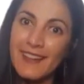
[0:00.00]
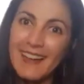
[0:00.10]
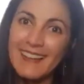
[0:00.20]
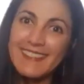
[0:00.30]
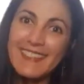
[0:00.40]

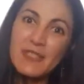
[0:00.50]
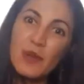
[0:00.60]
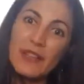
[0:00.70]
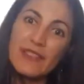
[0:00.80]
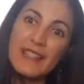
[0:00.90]
And this
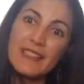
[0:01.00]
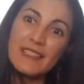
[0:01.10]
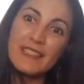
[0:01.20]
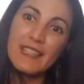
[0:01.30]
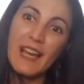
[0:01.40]

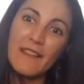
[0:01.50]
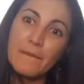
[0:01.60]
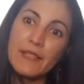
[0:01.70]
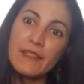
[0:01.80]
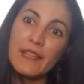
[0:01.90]
has
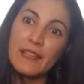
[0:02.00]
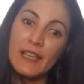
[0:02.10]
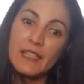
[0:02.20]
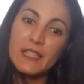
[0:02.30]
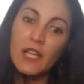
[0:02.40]
been the
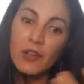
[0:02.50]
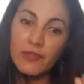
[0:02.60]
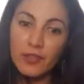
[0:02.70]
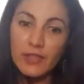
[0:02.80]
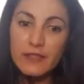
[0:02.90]
case,
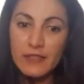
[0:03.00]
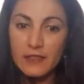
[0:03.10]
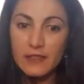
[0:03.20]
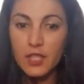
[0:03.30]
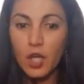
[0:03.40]
for
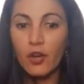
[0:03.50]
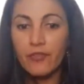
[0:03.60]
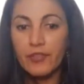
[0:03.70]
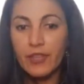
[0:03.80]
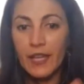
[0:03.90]
instance,
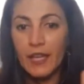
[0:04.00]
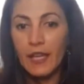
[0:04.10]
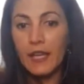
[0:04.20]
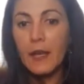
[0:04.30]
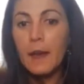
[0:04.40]
of the
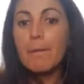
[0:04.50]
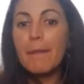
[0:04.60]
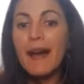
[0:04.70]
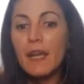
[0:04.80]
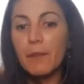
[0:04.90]

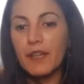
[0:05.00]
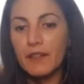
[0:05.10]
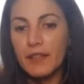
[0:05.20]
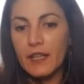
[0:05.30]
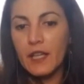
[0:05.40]
Pan
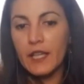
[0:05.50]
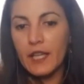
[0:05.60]
American